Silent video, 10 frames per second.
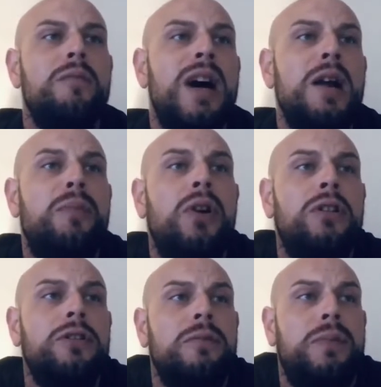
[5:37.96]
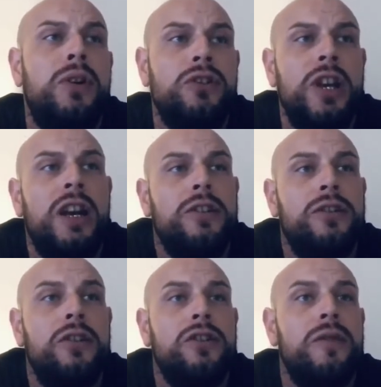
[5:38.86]
My poor jail
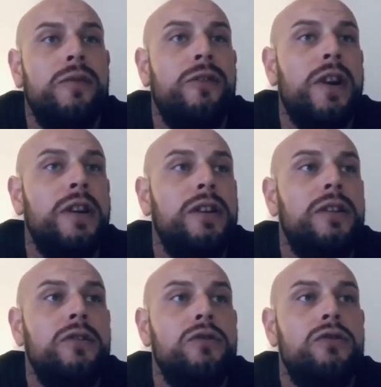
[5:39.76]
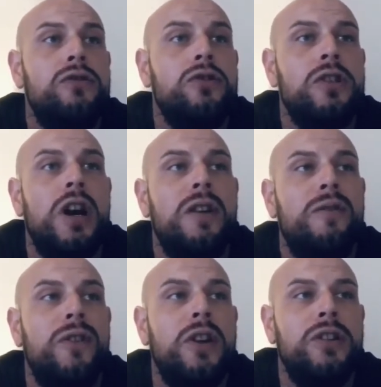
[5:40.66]
source and friend, who's just starting
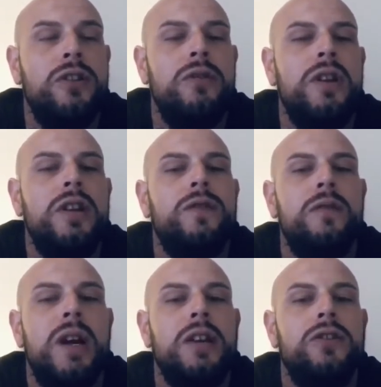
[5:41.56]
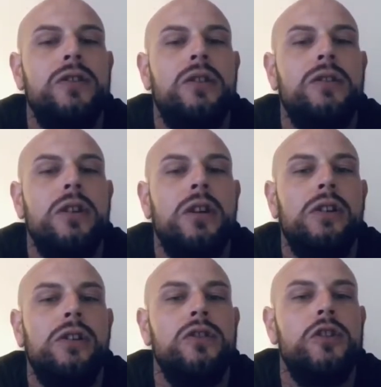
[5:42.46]
32 years for manslaughter
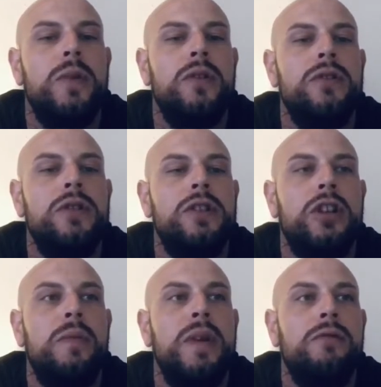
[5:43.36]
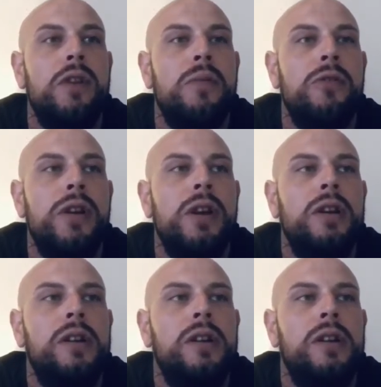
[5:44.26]
and conspiracy to commit robbery,